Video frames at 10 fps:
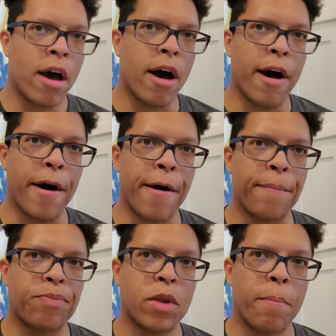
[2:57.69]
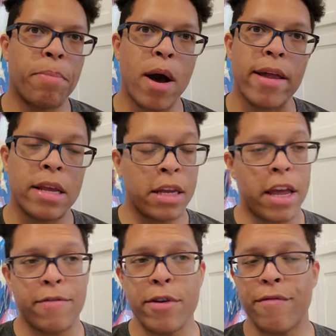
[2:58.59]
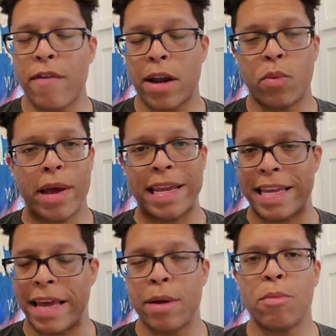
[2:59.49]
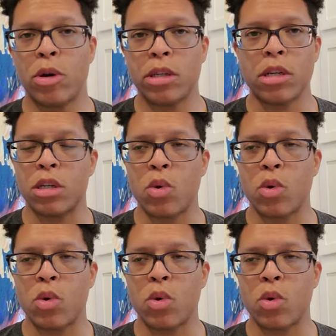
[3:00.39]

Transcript: Um, but if you can find a way to get him onto the